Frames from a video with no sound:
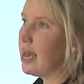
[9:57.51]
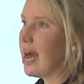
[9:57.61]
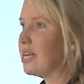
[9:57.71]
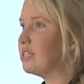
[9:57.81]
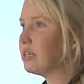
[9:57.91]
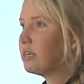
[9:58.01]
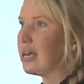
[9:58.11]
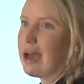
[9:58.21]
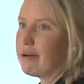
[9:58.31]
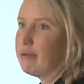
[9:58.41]
and it's going to
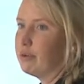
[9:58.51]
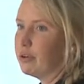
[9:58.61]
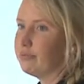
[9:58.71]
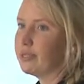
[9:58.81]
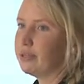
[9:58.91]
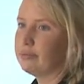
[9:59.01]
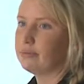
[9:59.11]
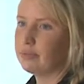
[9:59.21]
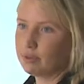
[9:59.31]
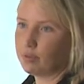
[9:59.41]
carry worms and
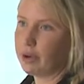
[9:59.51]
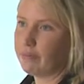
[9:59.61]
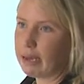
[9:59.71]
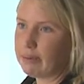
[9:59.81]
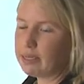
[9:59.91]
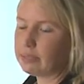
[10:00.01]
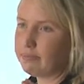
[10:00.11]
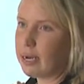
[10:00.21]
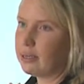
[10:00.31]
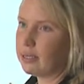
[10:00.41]
little worm babies,
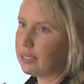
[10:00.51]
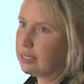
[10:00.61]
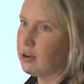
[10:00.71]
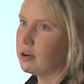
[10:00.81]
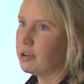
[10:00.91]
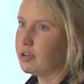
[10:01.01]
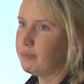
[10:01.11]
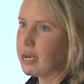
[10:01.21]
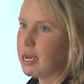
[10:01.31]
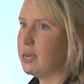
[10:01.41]
but it's not going to
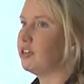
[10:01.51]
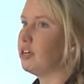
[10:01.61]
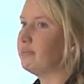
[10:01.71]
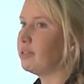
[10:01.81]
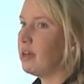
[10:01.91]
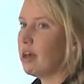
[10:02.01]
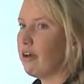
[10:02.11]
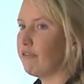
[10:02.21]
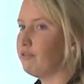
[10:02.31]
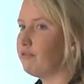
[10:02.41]
be in terms
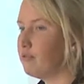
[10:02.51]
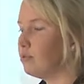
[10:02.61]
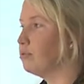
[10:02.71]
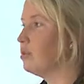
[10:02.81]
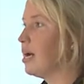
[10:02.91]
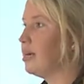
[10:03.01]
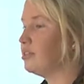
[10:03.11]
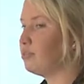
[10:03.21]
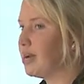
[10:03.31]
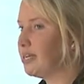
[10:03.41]
of a full
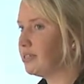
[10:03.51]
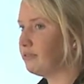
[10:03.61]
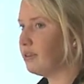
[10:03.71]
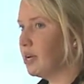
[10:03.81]
suite of